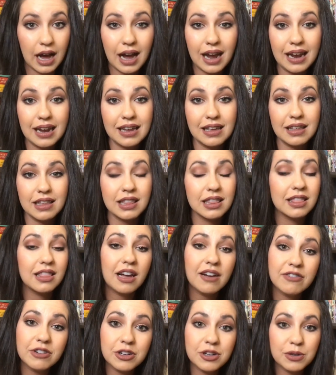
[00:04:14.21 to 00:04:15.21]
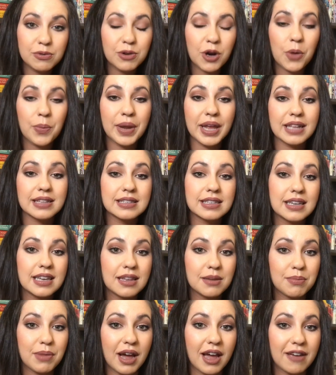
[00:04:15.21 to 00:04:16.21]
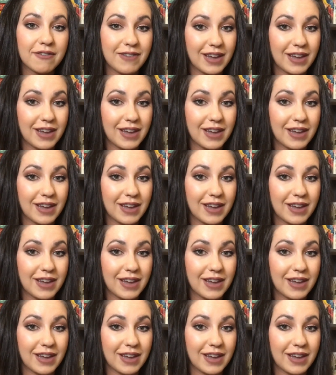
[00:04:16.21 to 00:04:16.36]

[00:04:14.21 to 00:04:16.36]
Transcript: I love a good romance in my